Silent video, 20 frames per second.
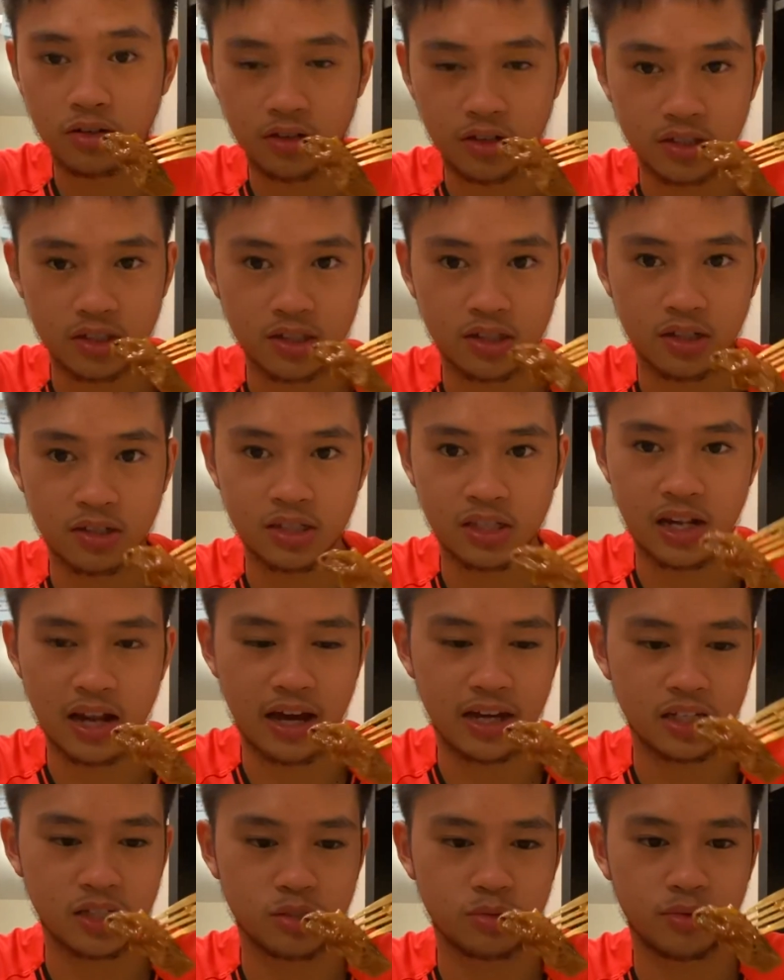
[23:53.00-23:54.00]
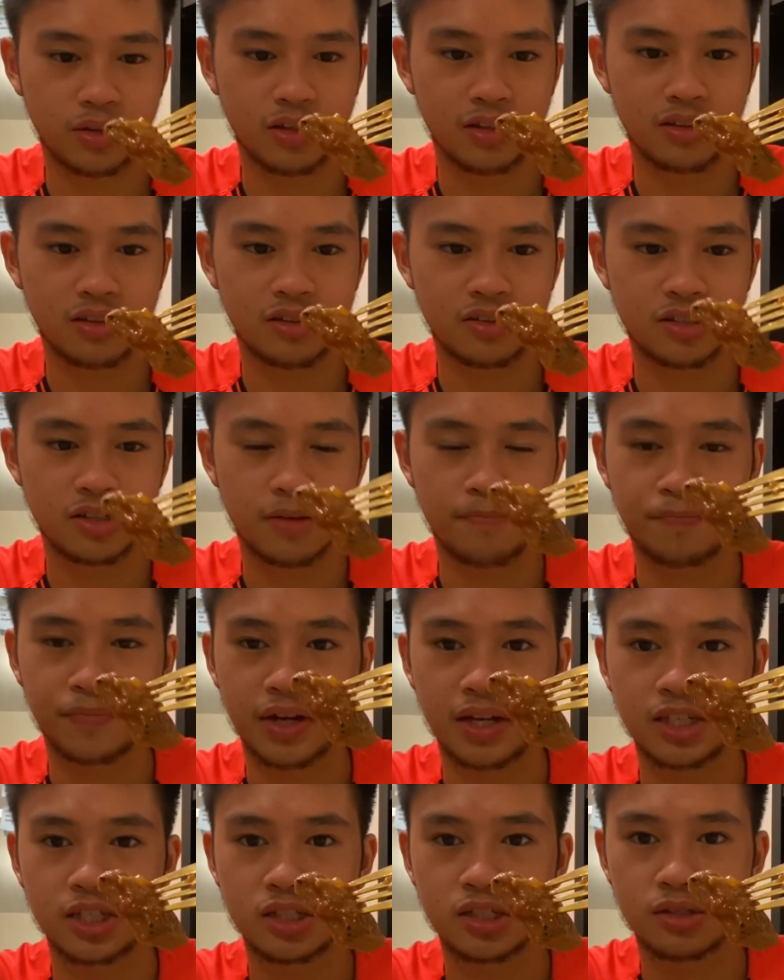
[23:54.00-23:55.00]
this is a slice with some
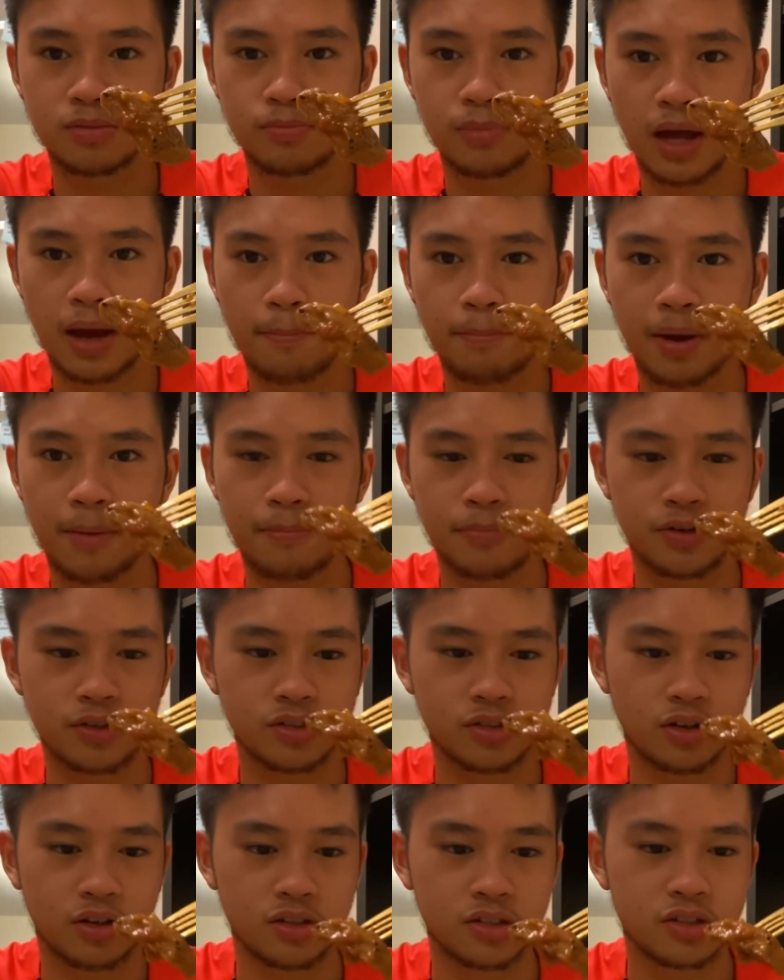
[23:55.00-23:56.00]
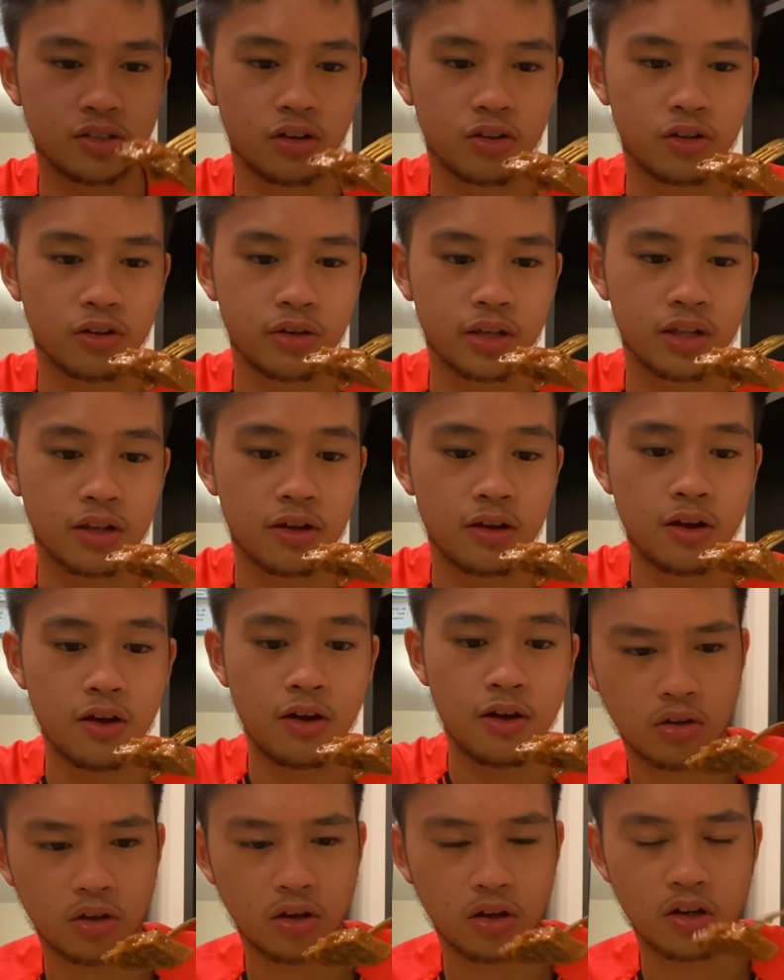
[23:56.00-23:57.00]
nice black pepper sauce on it.
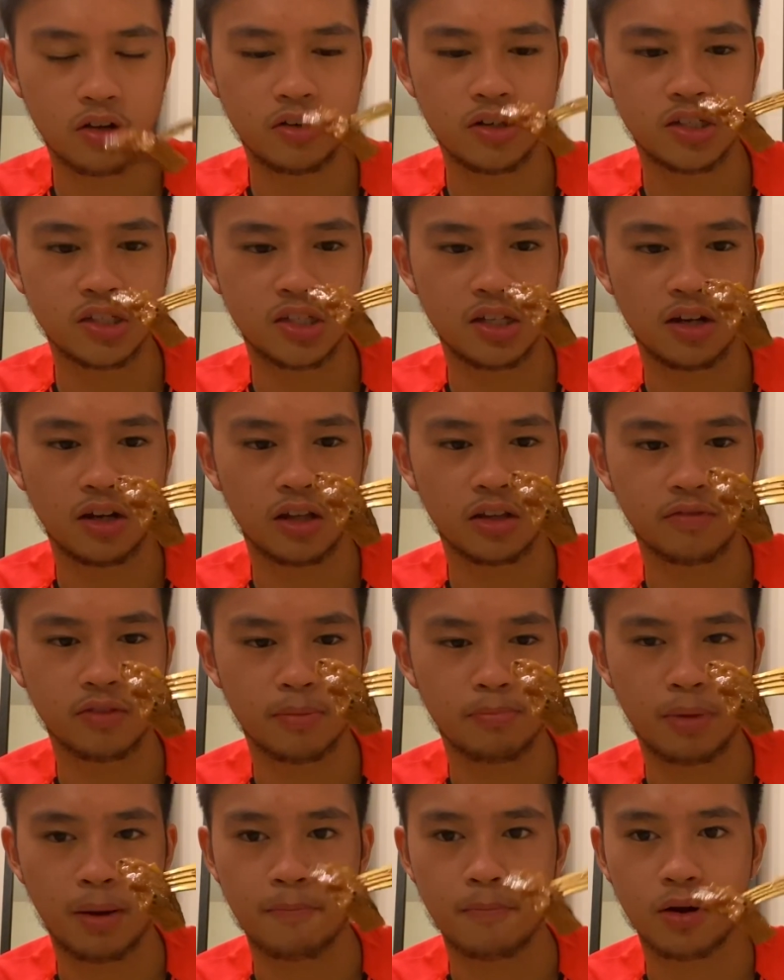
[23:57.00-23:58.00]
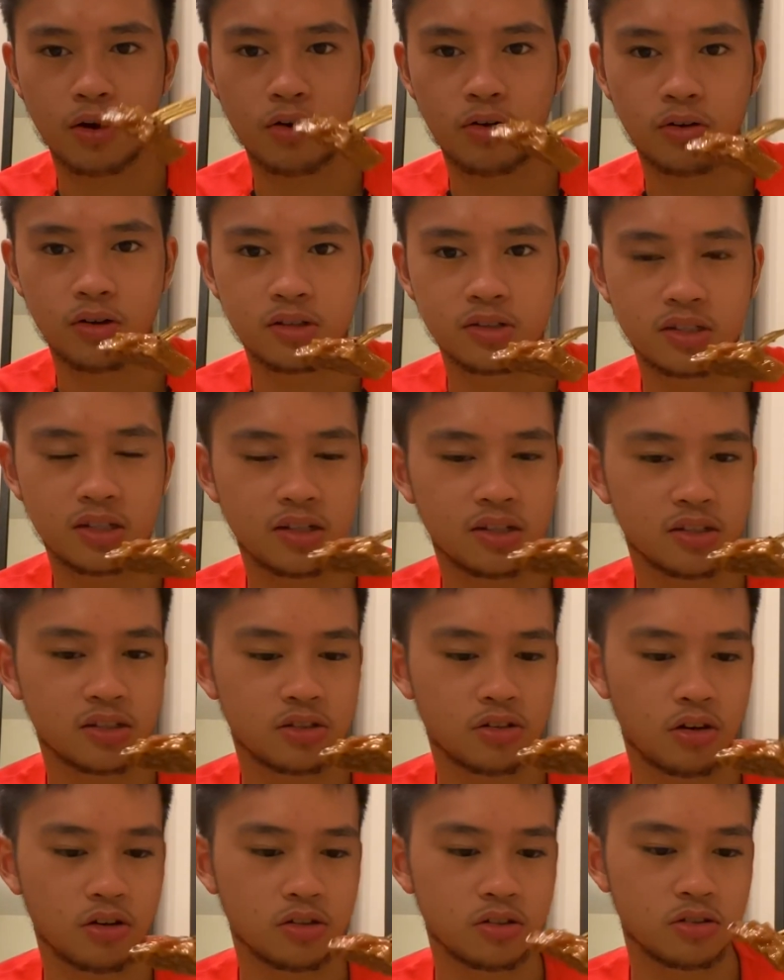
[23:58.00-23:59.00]
You can already see a lot of the peppercorns in the
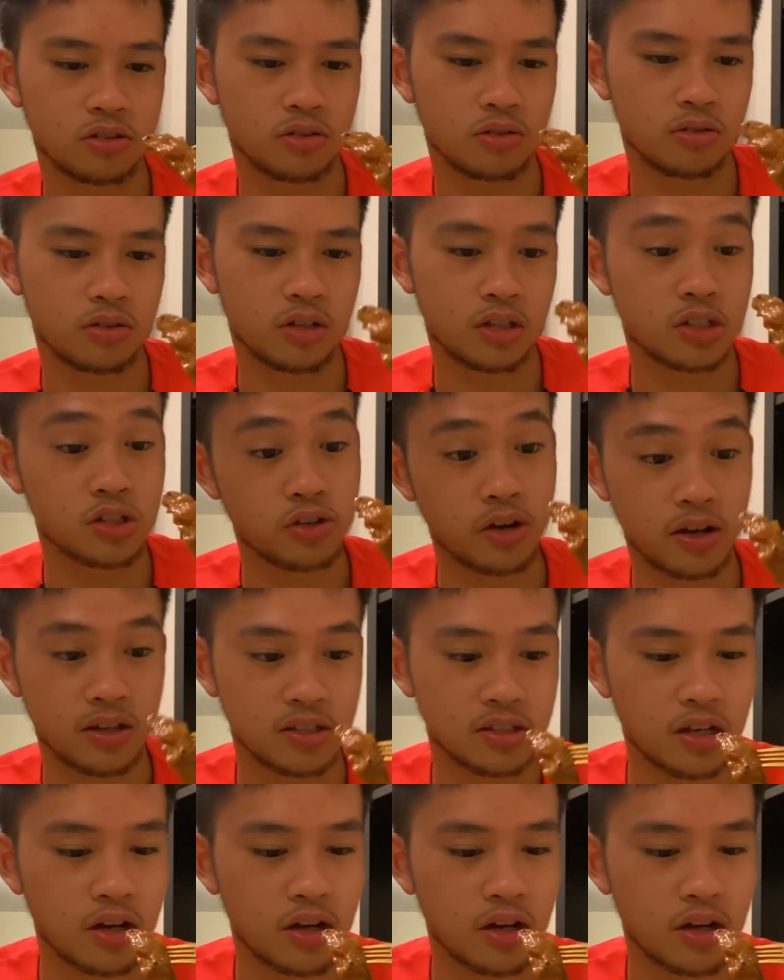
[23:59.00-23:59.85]
sauce, so let's try this